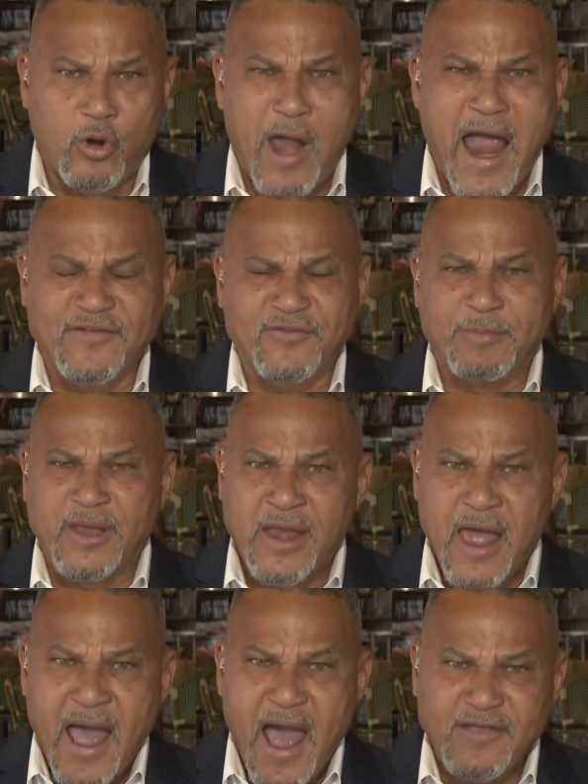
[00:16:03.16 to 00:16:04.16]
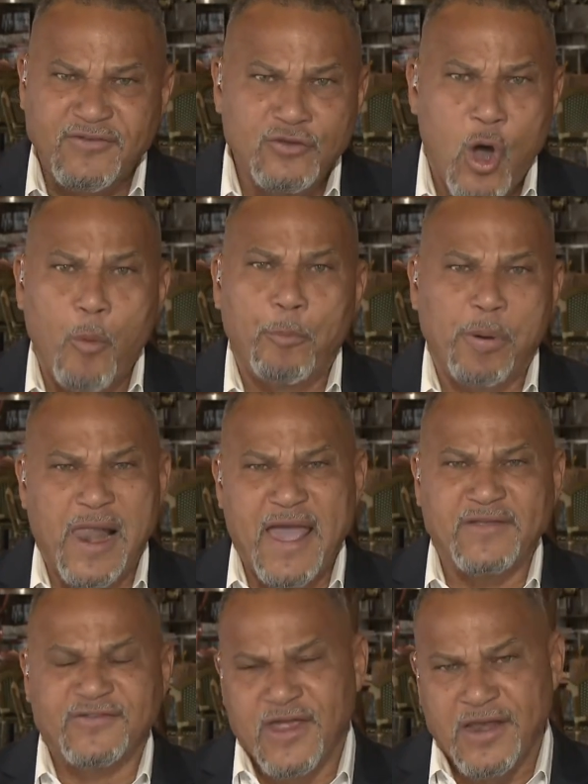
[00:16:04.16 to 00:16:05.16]
harassment has no
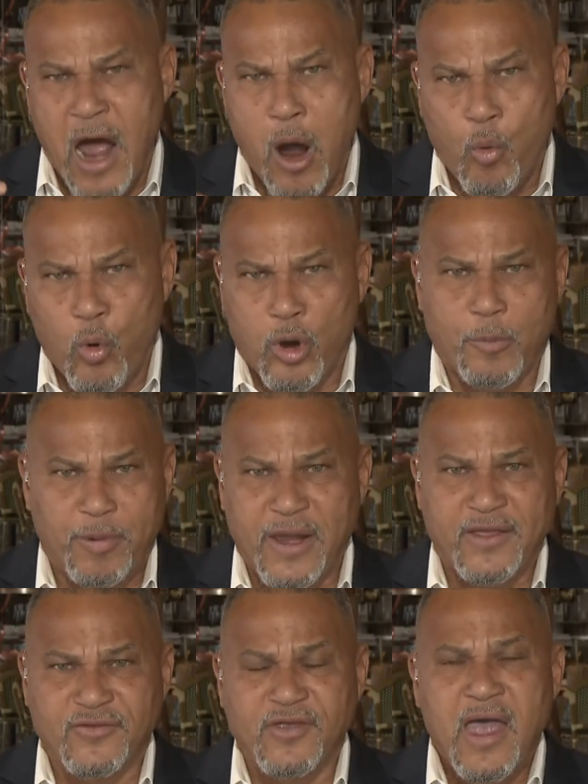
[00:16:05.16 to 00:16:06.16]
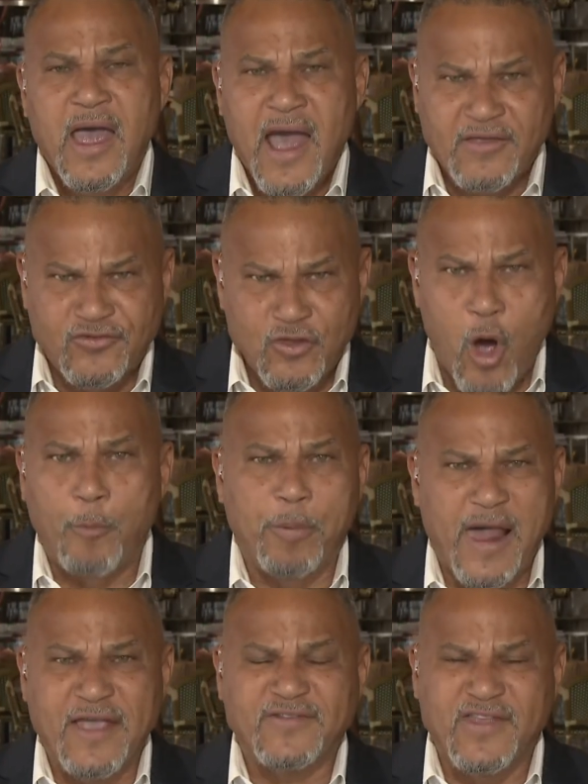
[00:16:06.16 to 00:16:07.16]
place in our workplace, has no
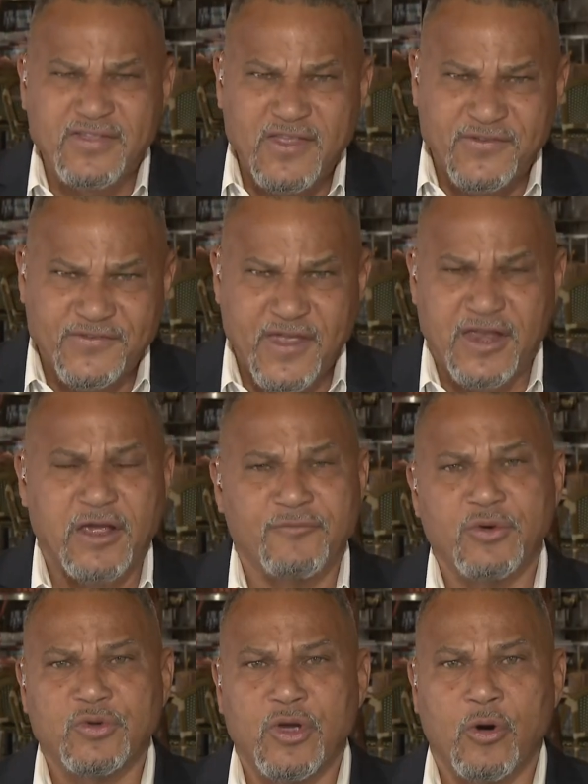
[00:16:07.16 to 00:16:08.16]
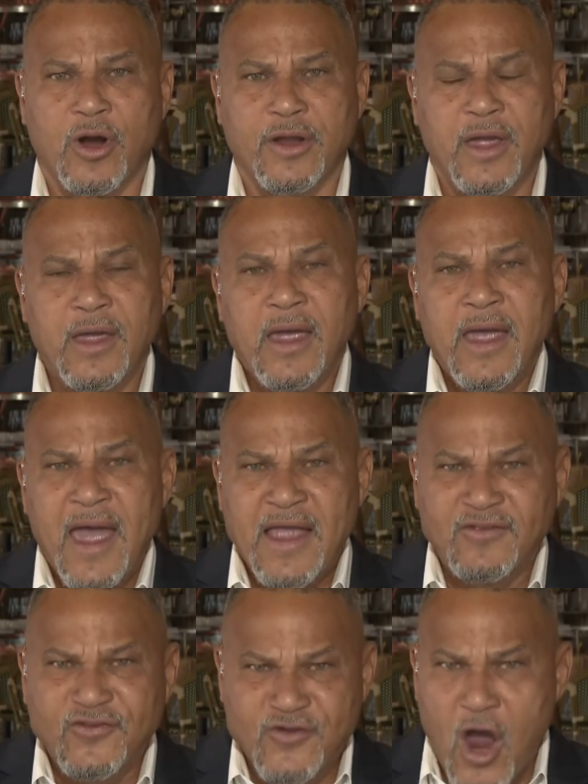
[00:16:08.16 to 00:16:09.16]
place in the city of New York,
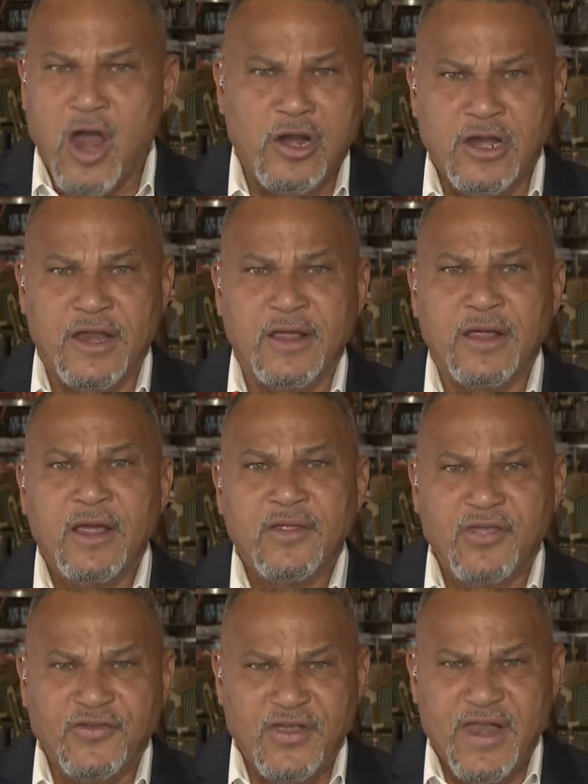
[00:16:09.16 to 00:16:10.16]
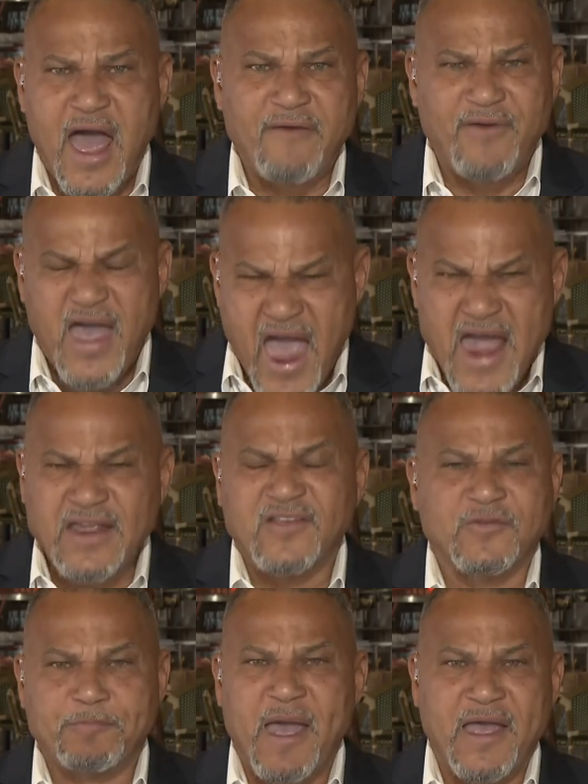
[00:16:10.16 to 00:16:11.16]
and certainly doesn't have any
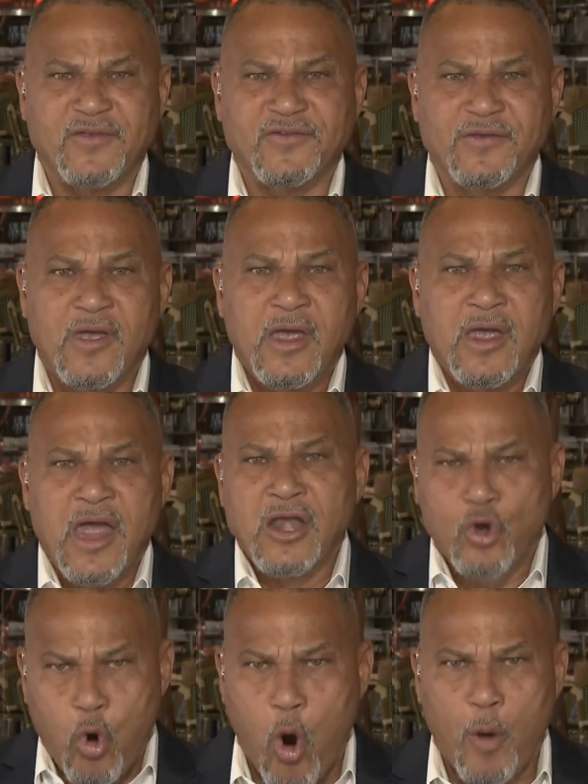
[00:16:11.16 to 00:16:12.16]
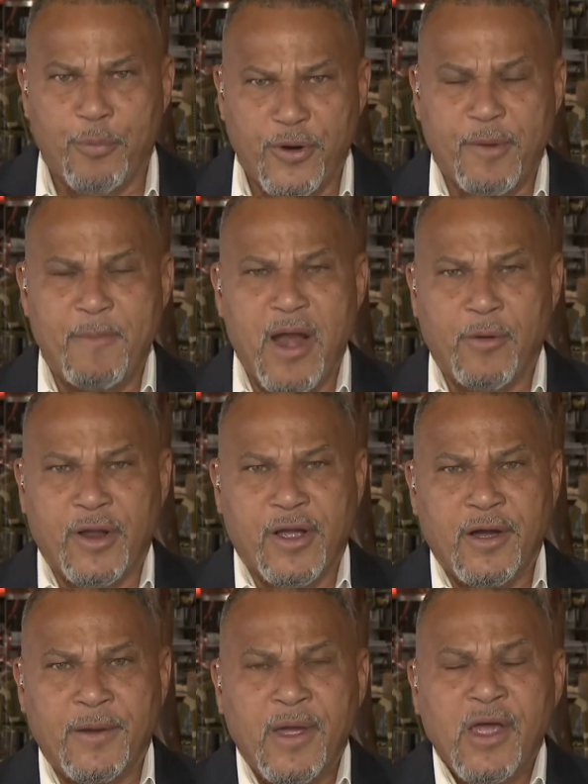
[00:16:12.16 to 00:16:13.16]
space in corporate
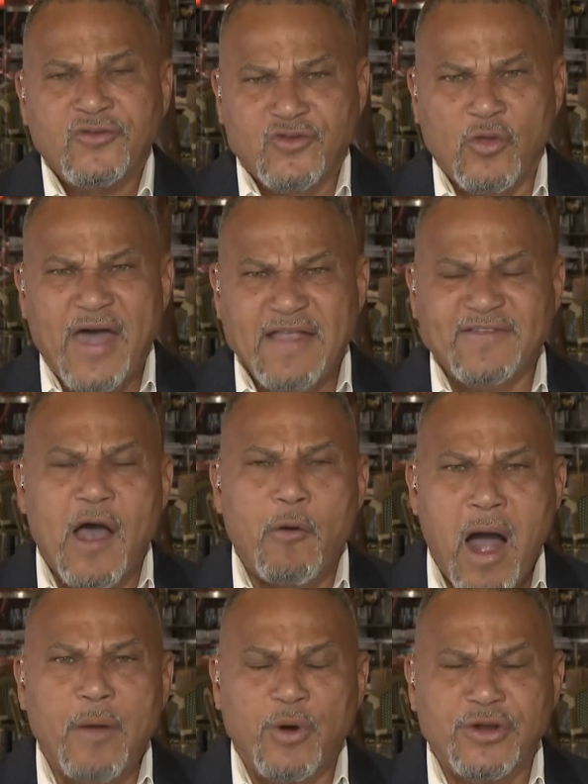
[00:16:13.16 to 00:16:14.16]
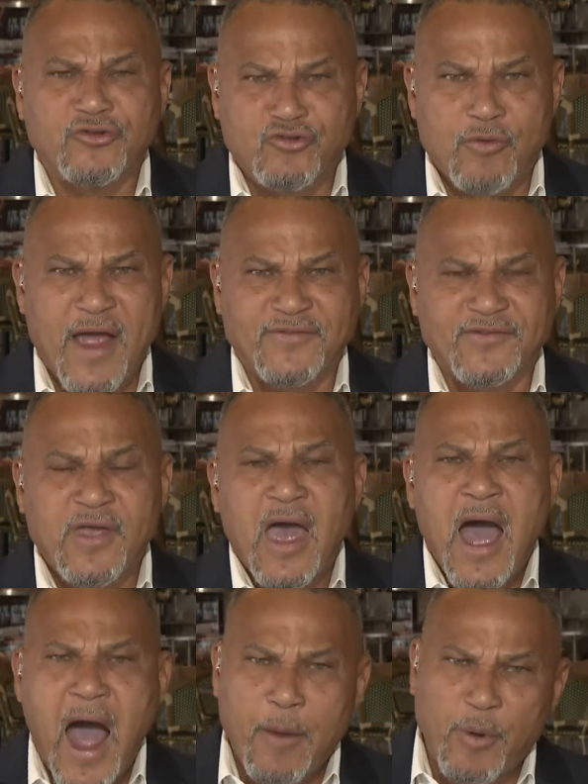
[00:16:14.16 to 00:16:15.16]
America. So that's how I would address.
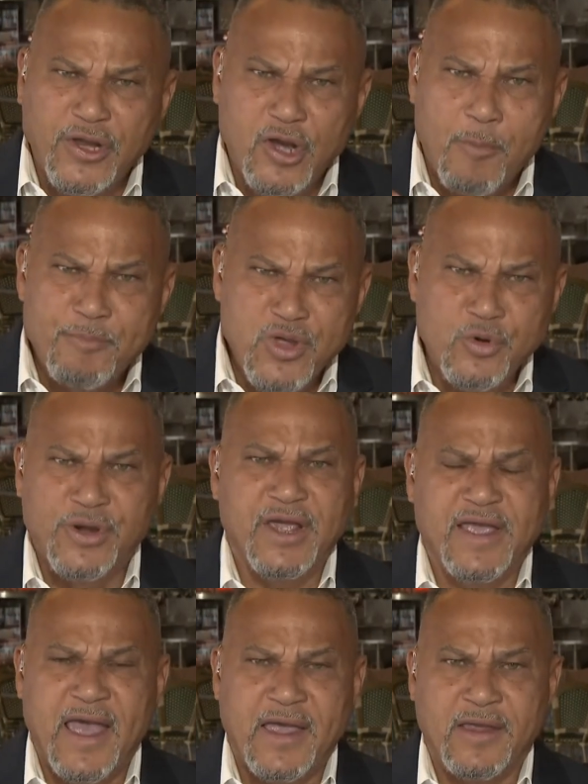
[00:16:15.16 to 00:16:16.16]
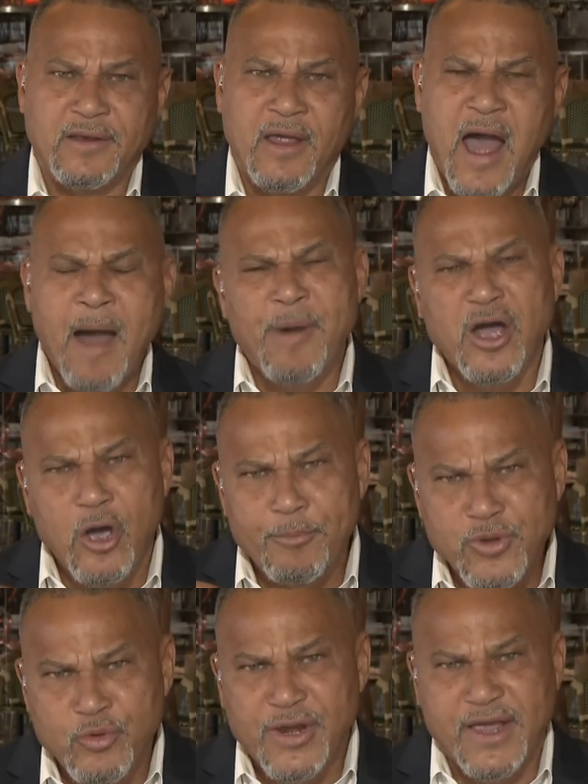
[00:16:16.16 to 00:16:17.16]
I would communicate. I'm a
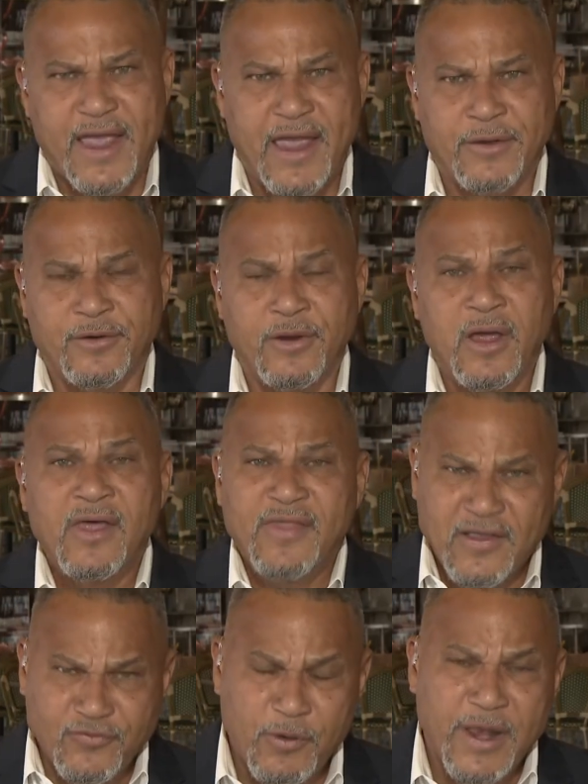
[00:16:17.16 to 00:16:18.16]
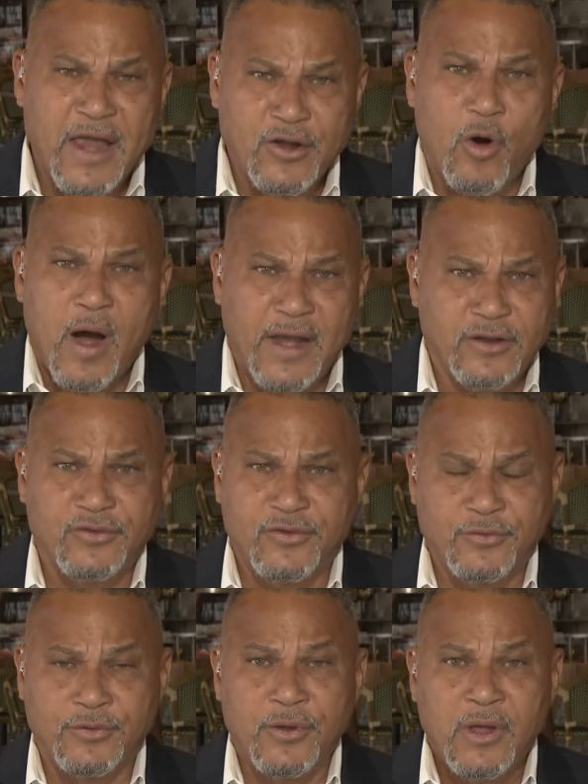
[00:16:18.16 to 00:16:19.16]
communicator. That's what I know how to
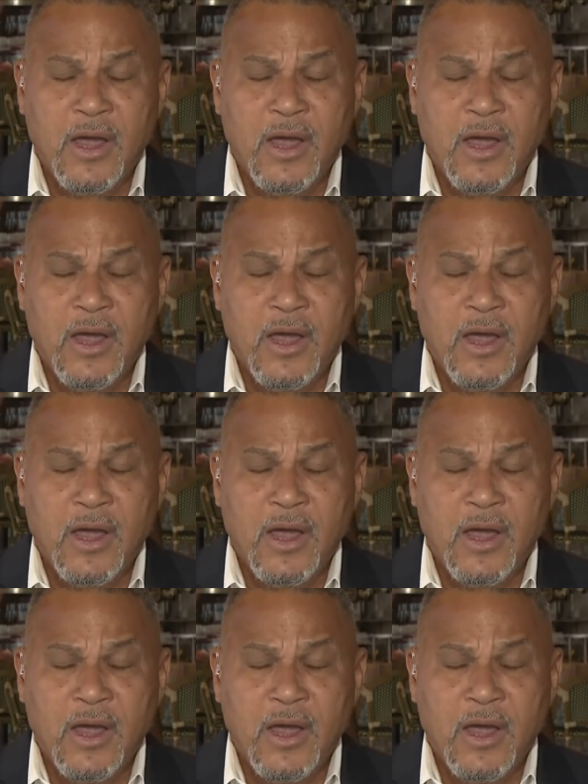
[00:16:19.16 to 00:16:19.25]
do.